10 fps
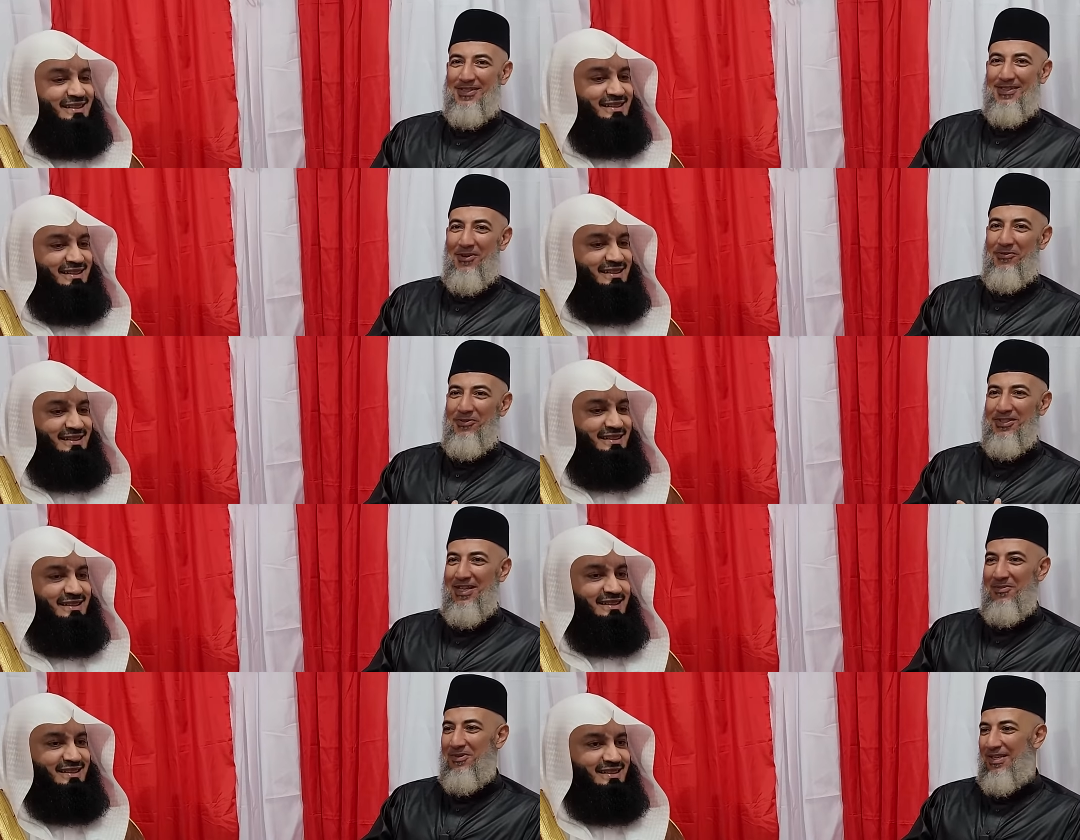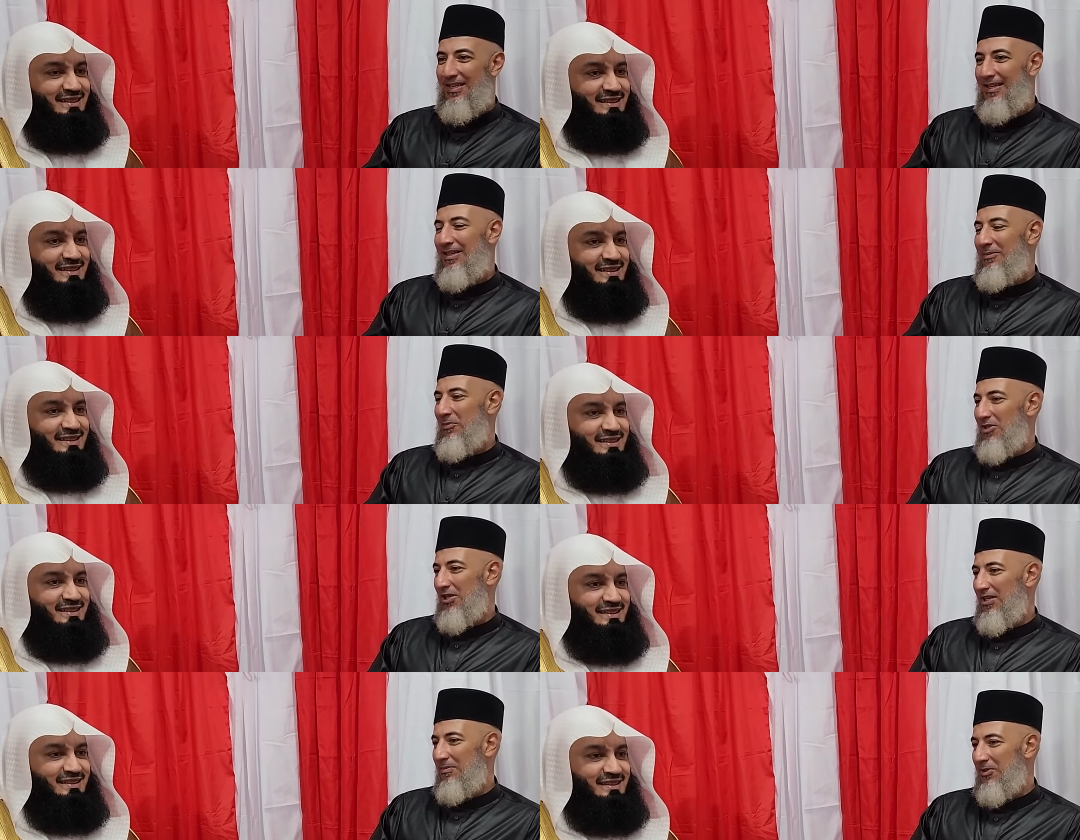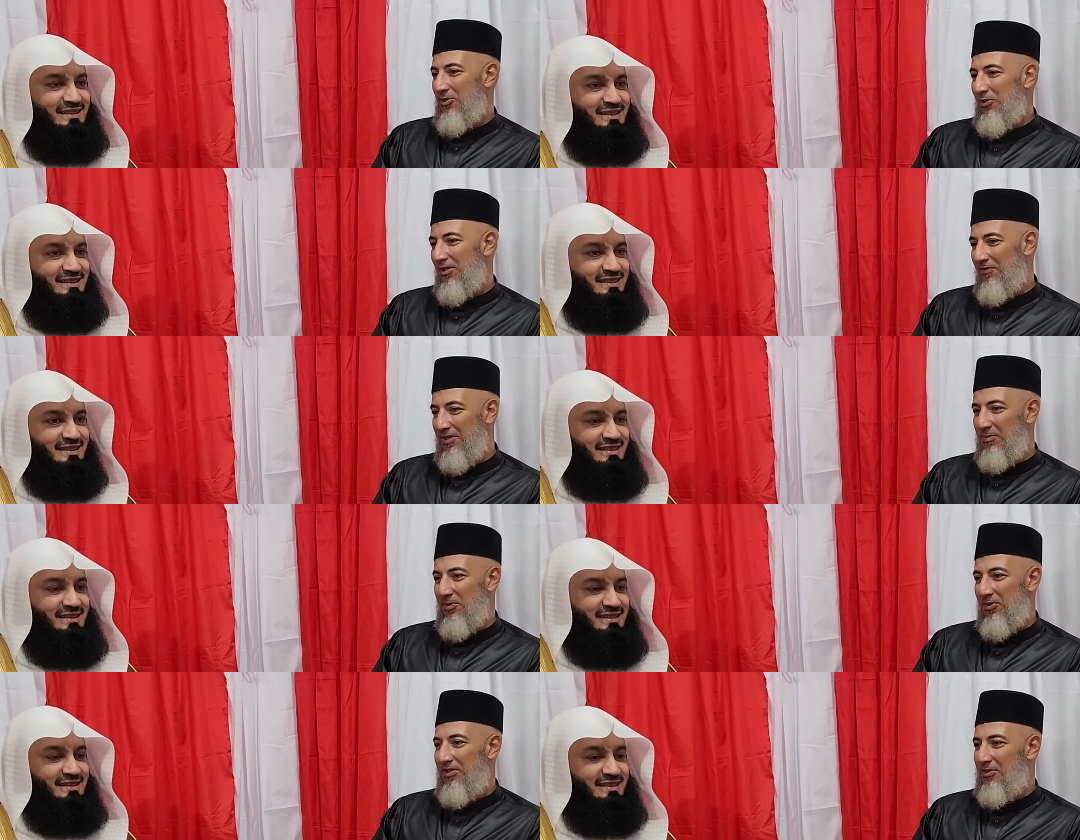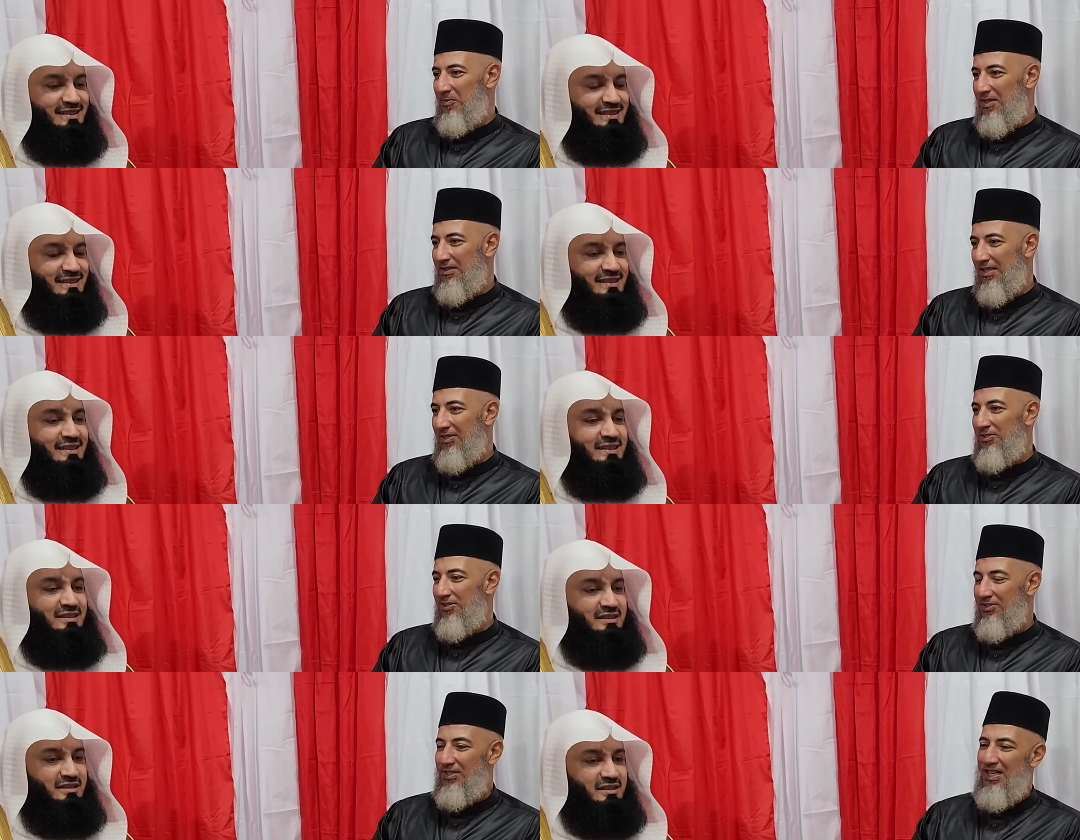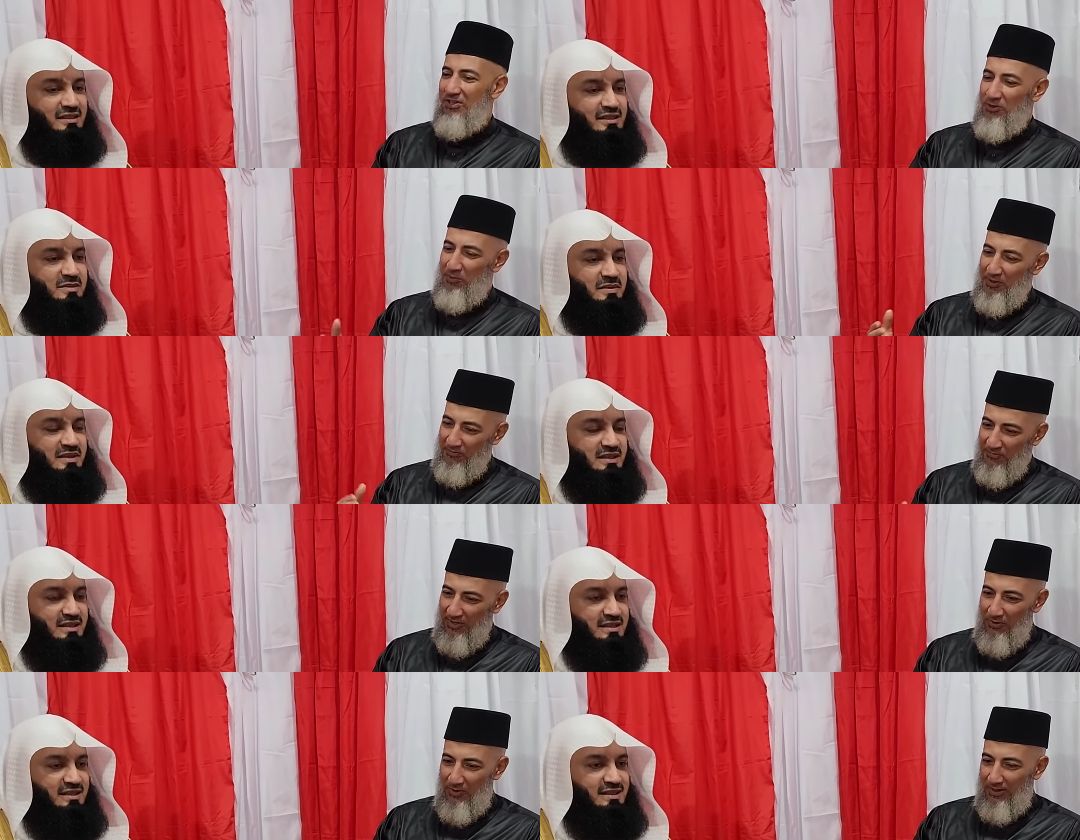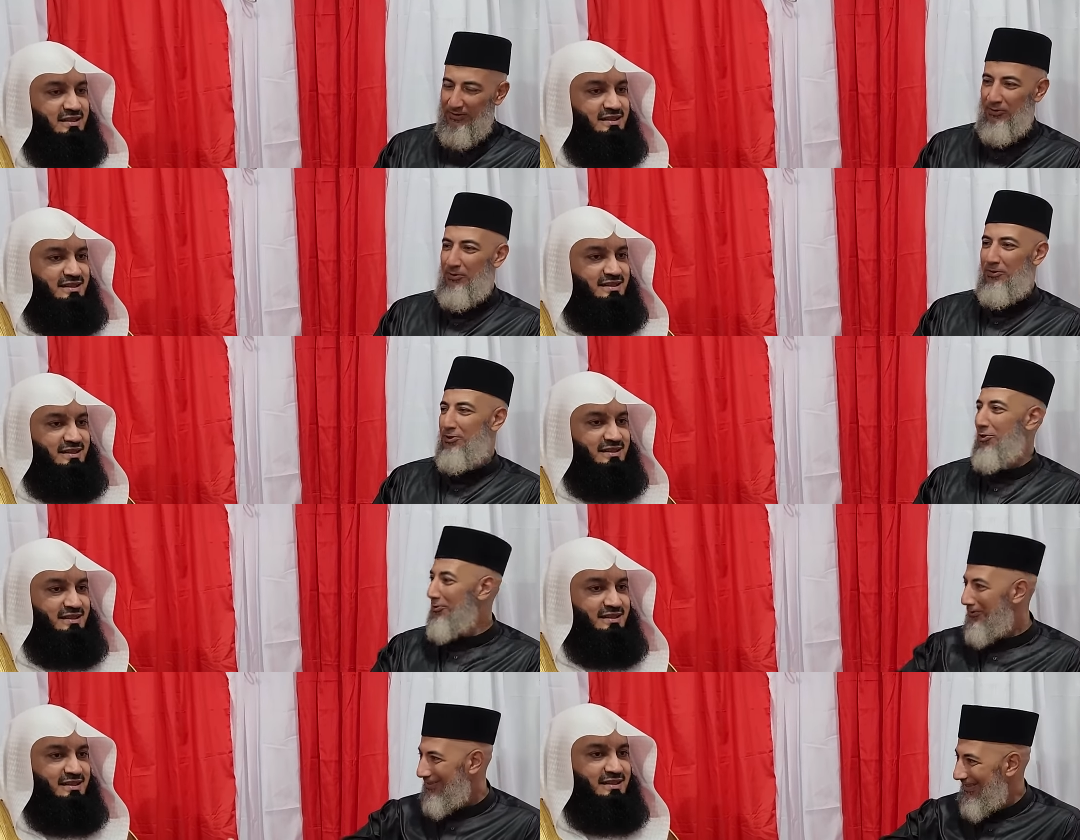Speaker 1: this is our first time here. MashaAllah, majority, vast majority speaks English, understand, That's respond amazing. very well to jokes.